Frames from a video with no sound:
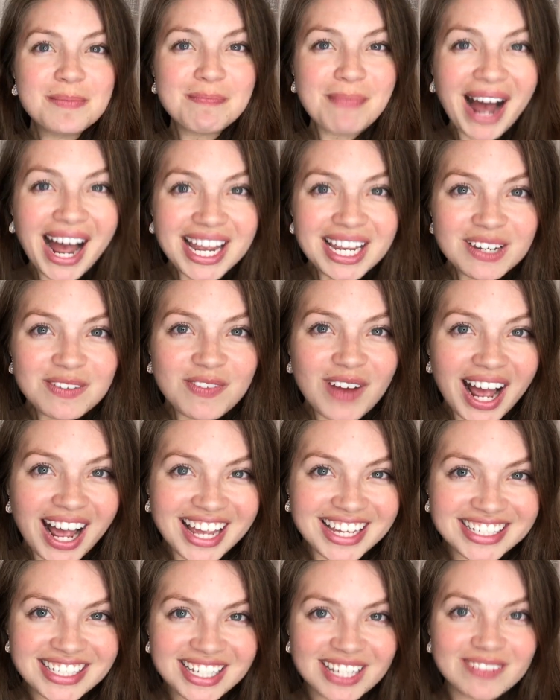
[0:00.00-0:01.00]
My
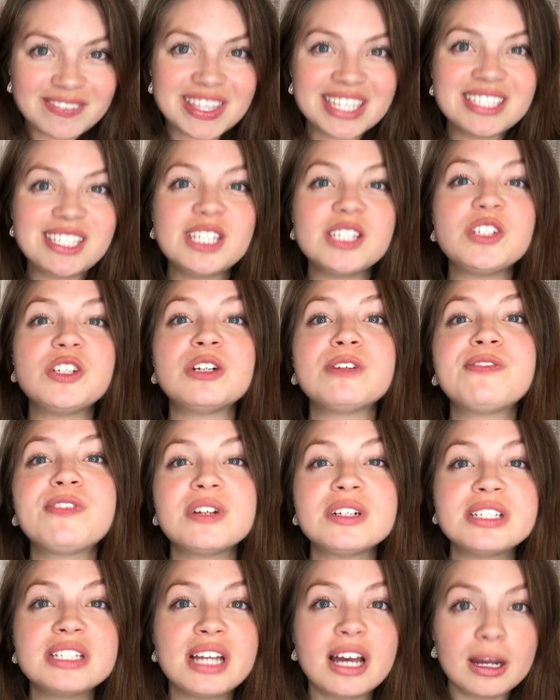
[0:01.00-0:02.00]
advice, if this is your
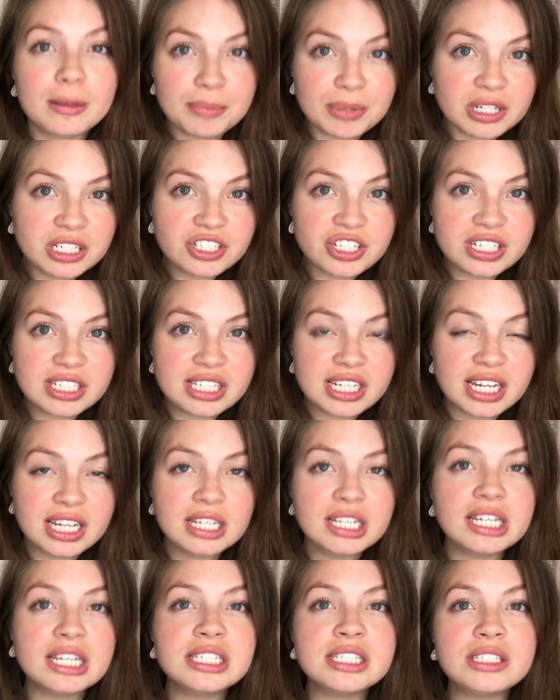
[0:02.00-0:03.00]
first time
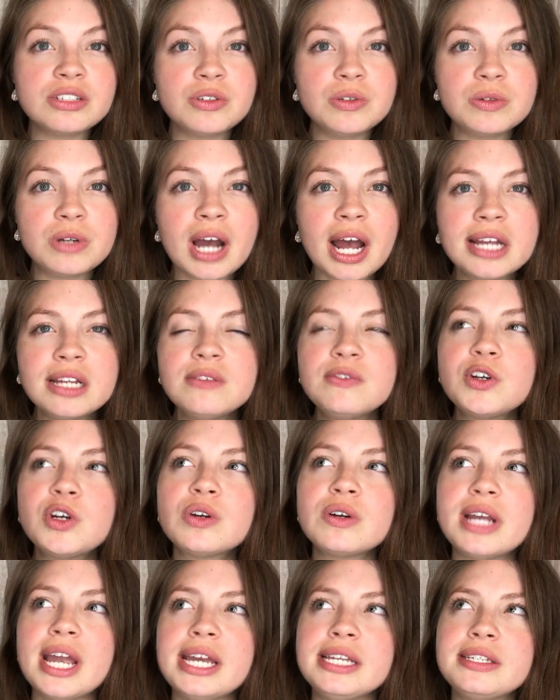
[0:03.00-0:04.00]
purchasing, is to kind of
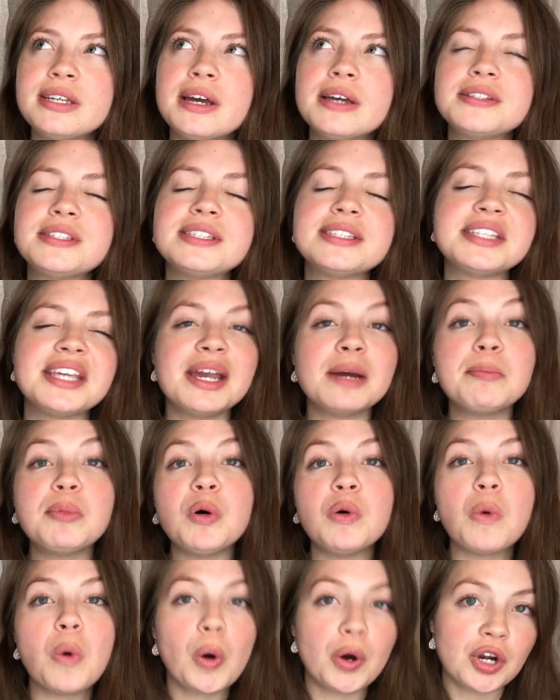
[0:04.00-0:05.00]
create a
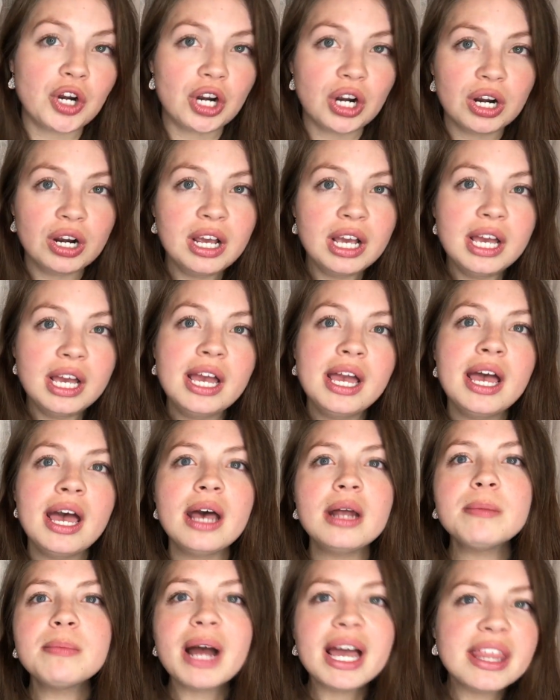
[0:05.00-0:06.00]
sample order.
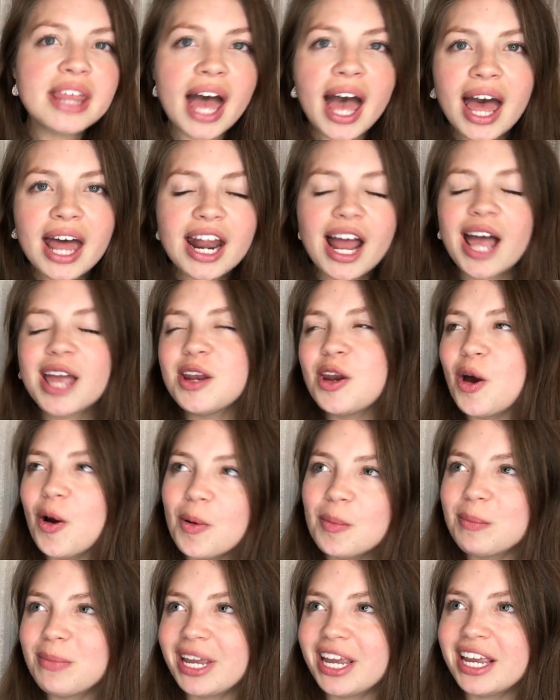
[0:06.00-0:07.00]
And by that, I
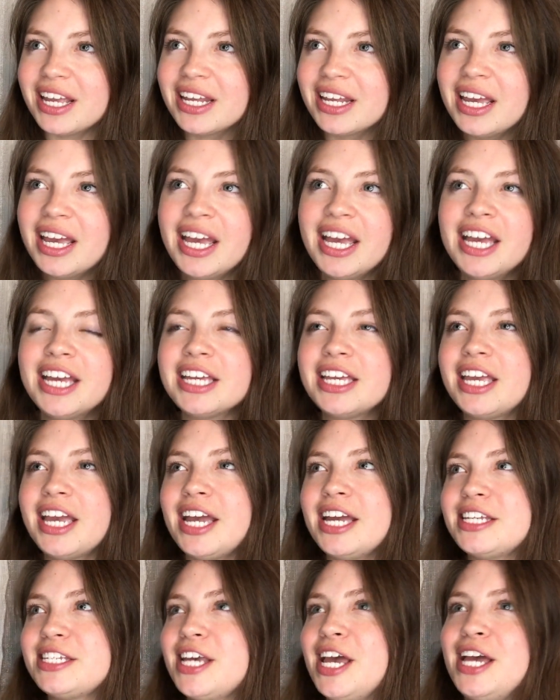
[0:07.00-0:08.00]
don't mean
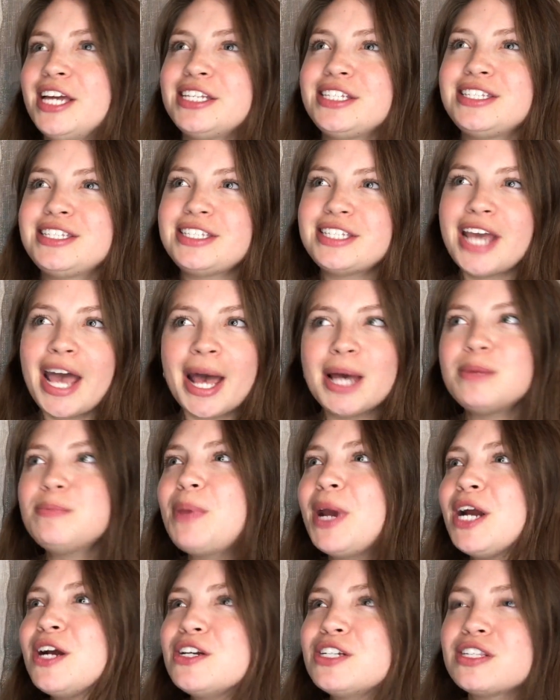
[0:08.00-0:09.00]
get ten
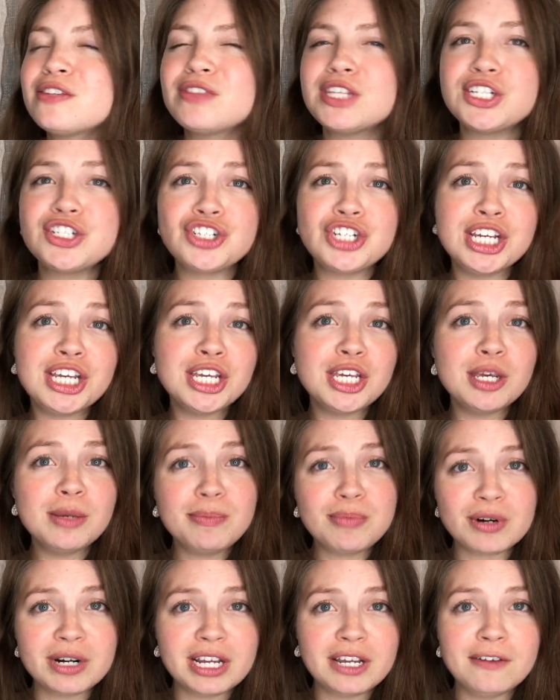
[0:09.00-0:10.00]
pairs of the Cheeky
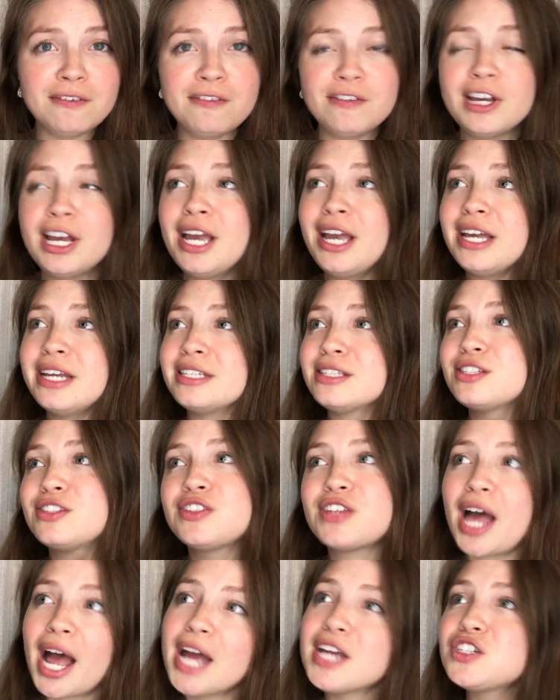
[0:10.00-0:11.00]
Brief in
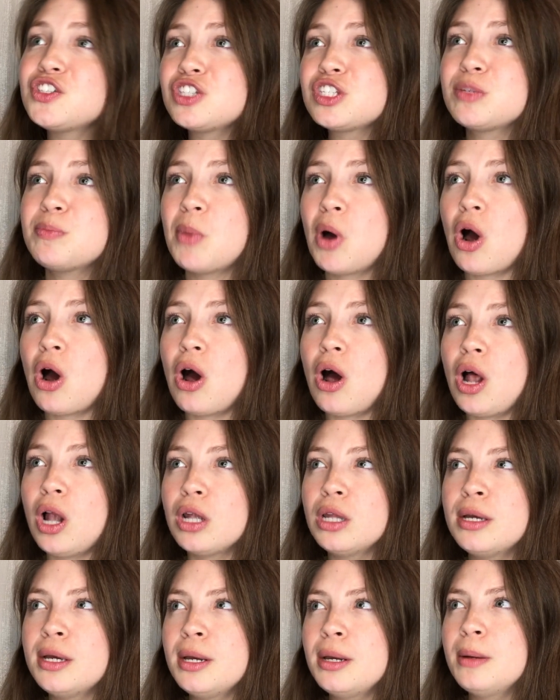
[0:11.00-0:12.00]
size small,
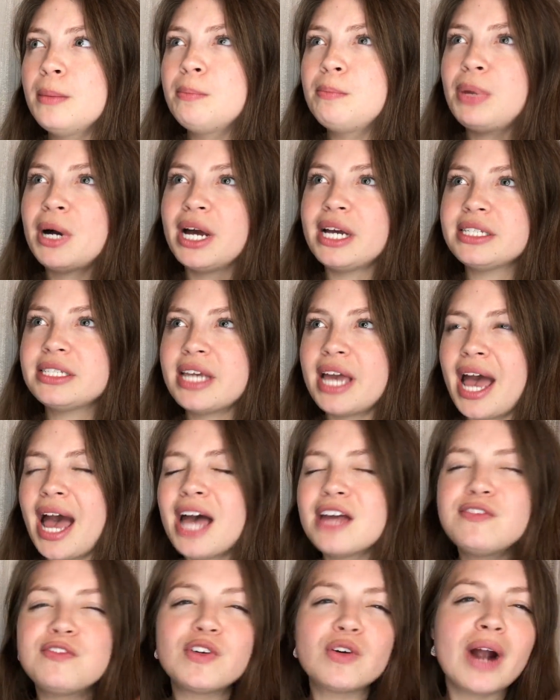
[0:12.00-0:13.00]
but
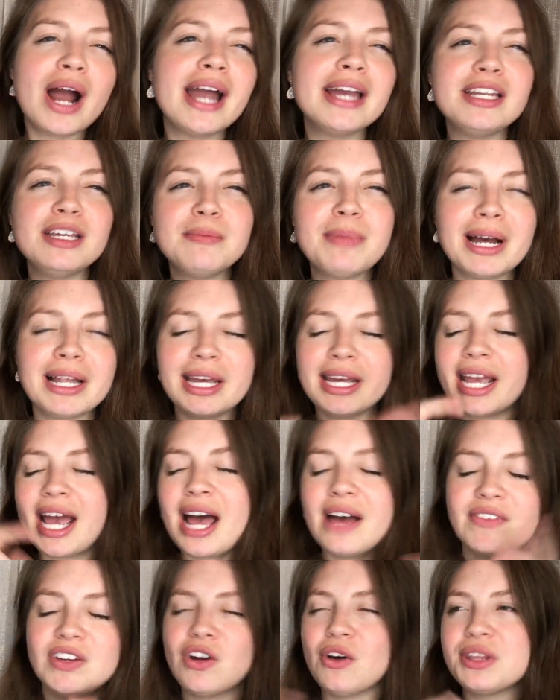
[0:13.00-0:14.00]
add variety by like
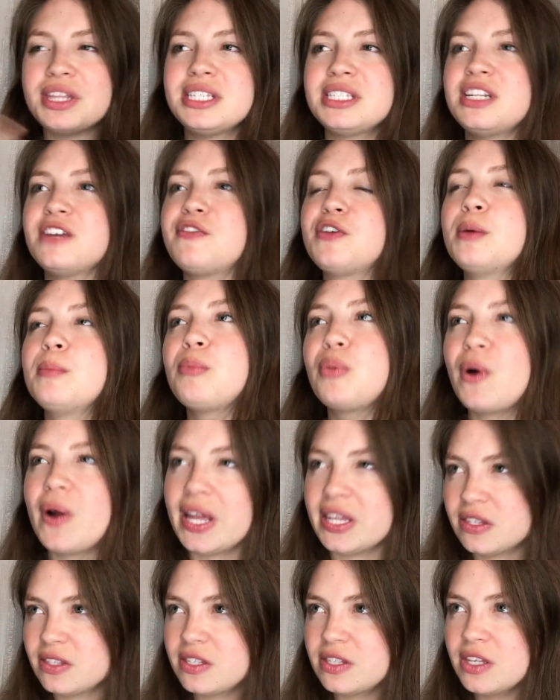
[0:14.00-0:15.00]
having all these different
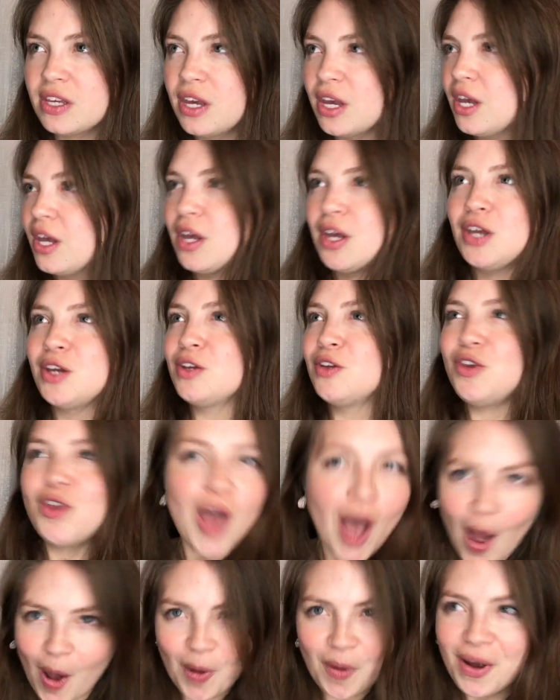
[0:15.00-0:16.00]
prints.
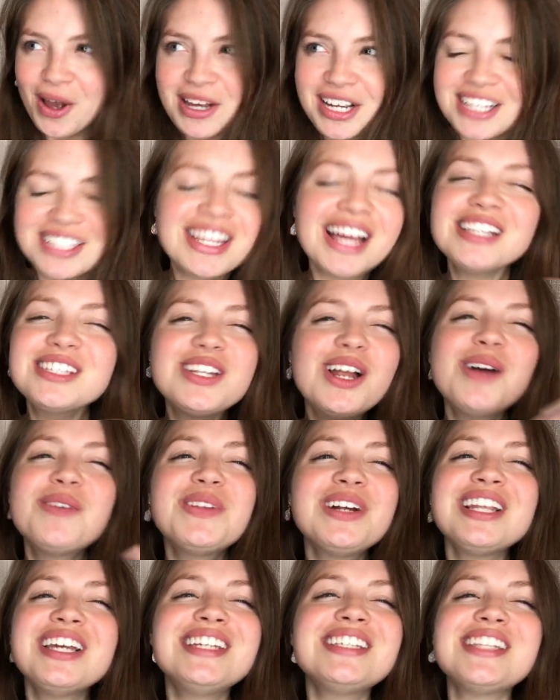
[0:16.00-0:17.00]
No, because that's not
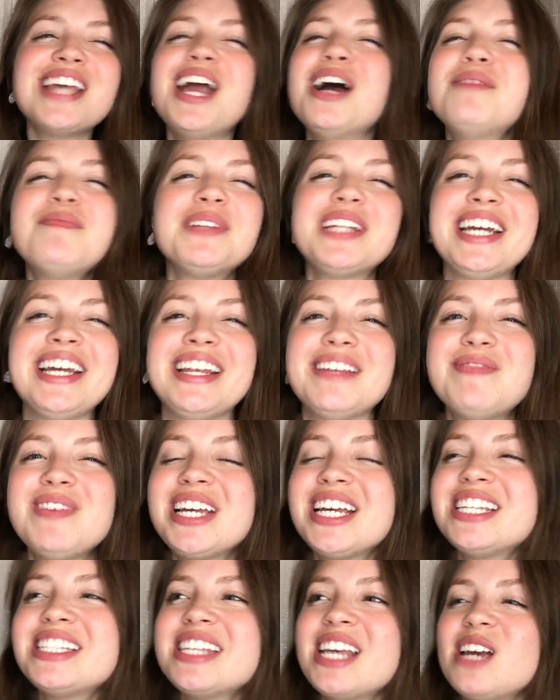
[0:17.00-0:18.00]
really sampling,
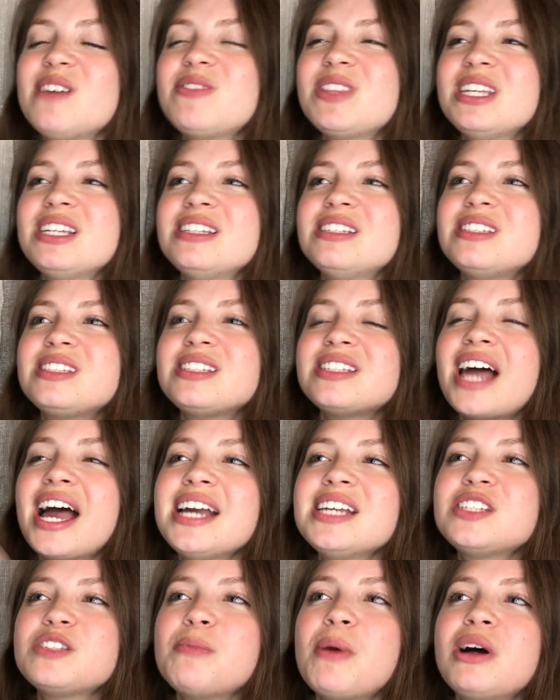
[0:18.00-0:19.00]
because if the
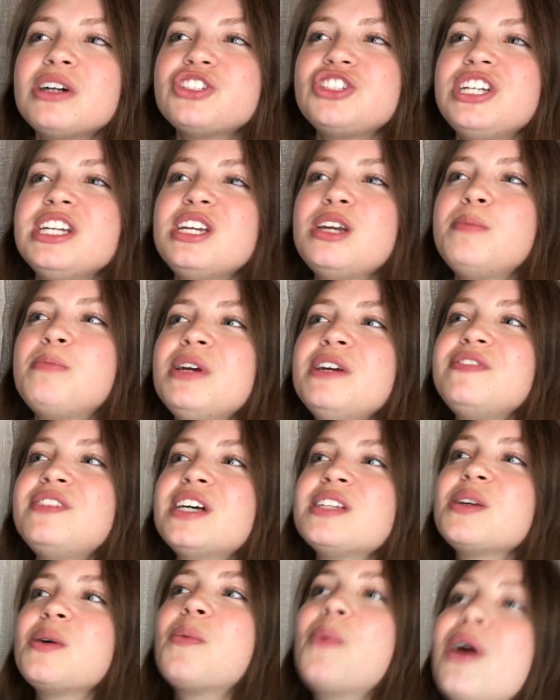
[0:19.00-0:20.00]
size small Cheeky Brief
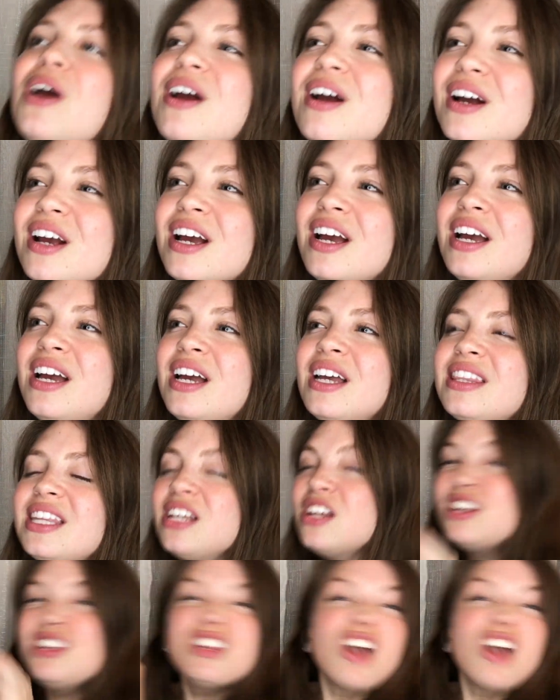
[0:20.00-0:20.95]
doesn't work, then